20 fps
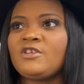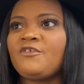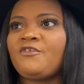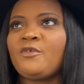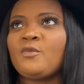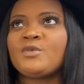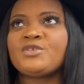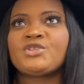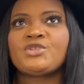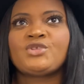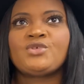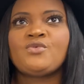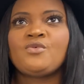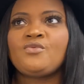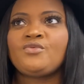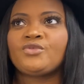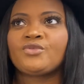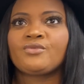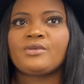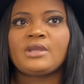if it was
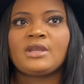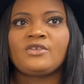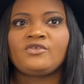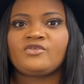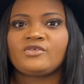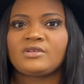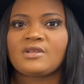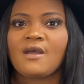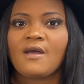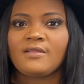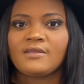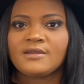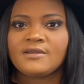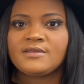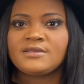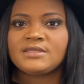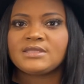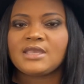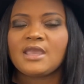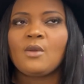
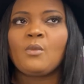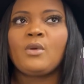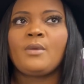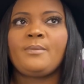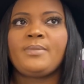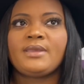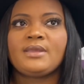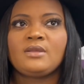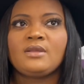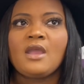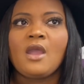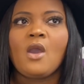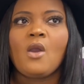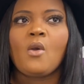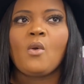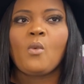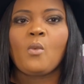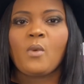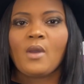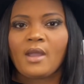$200-$300, it would be
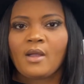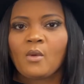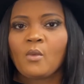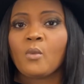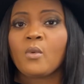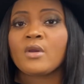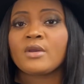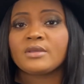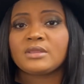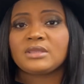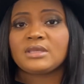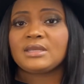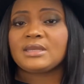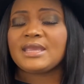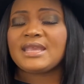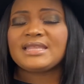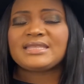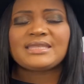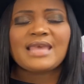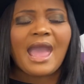well worth it.
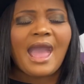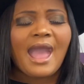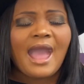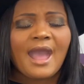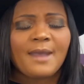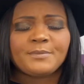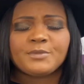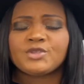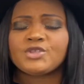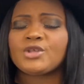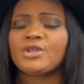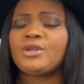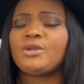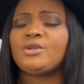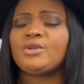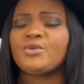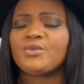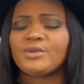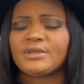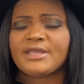It's
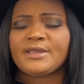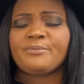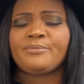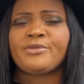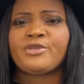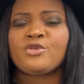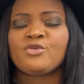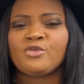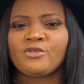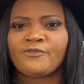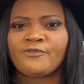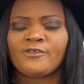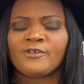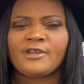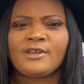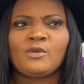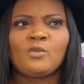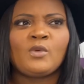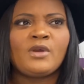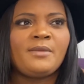absolutely beautiful.
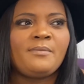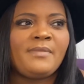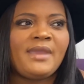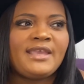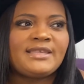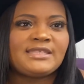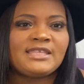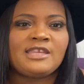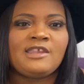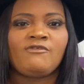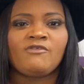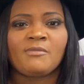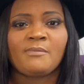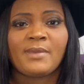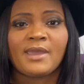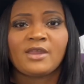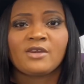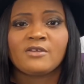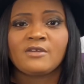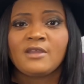And what makes it even
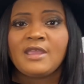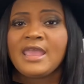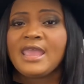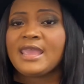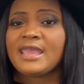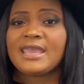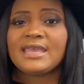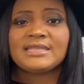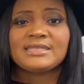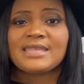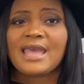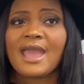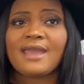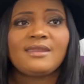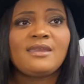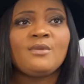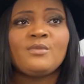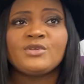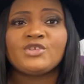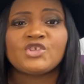better is that
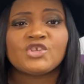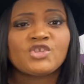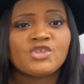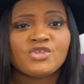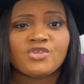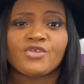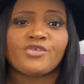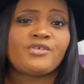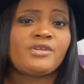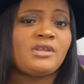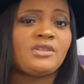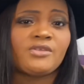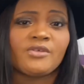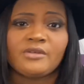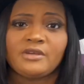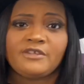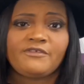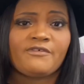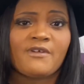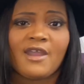it was just
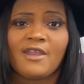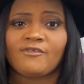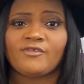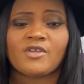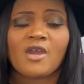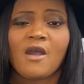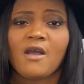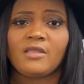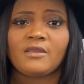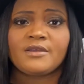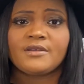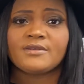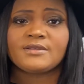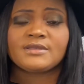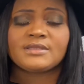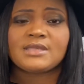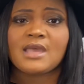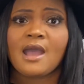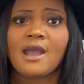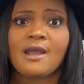
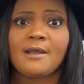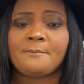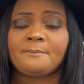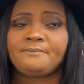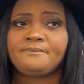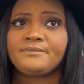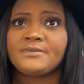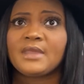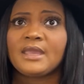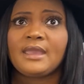$30-$35.